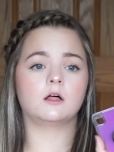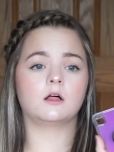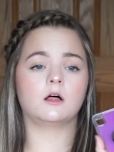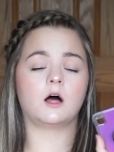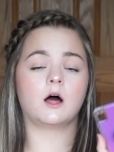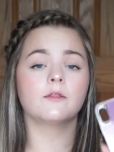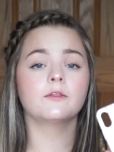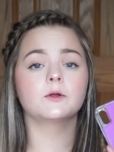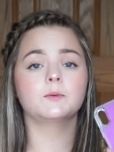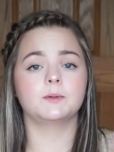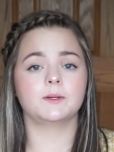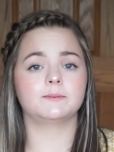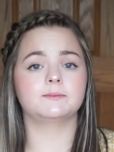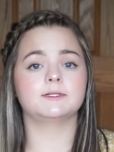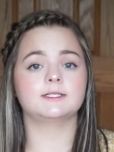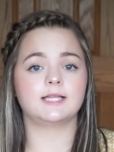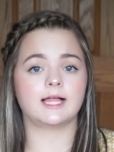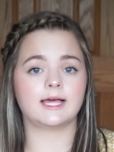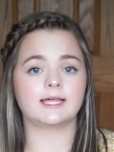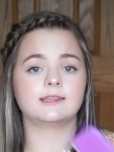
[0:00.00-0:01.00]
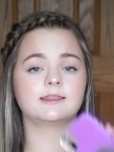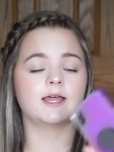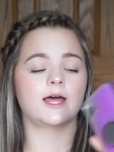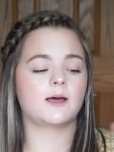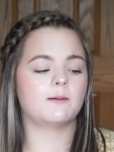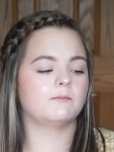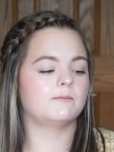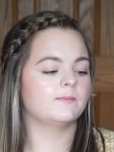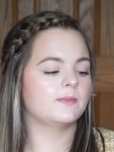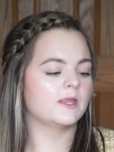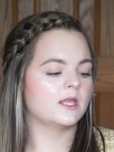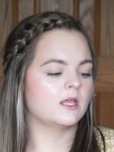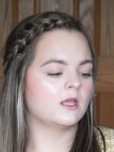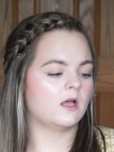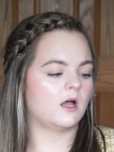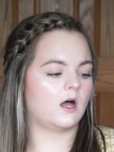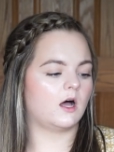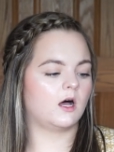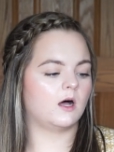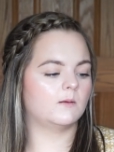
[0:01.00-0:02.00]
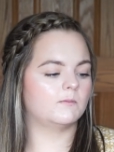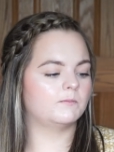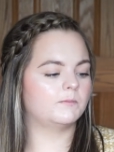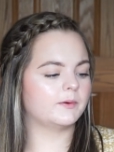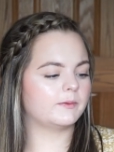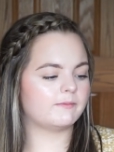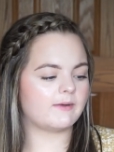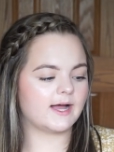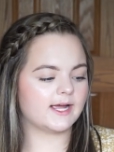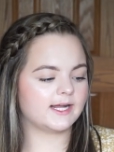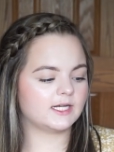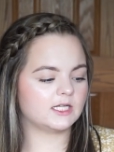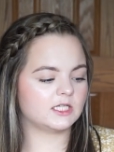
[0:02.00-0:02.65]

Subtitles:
other people like them. But mine